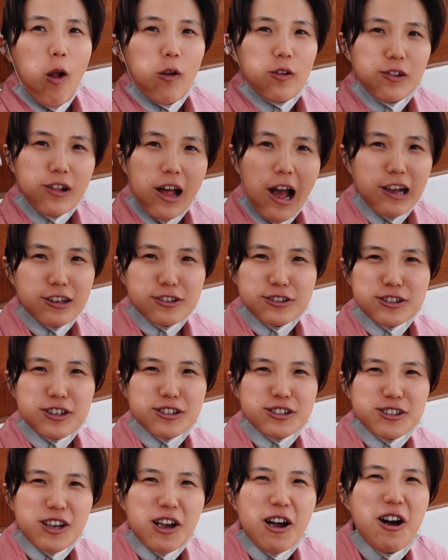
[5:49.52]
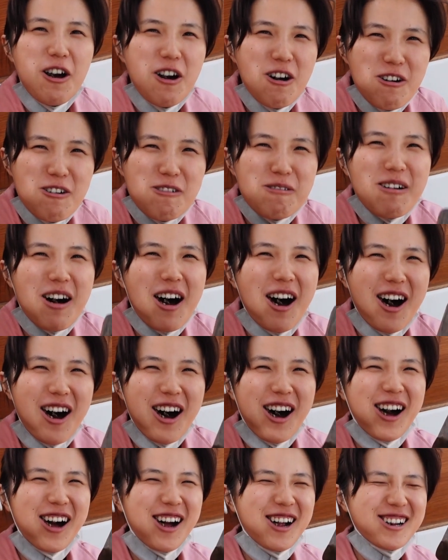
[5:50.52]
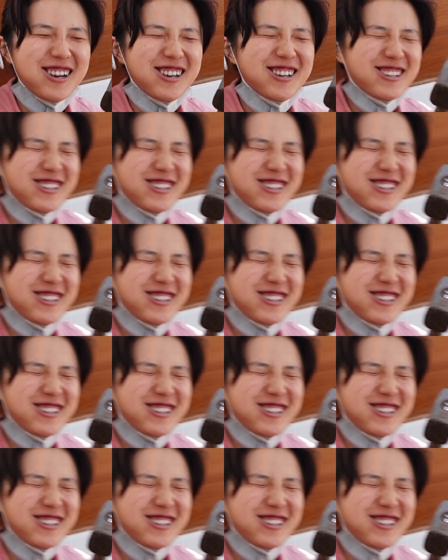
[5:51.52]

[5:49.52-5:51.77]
That's just too much!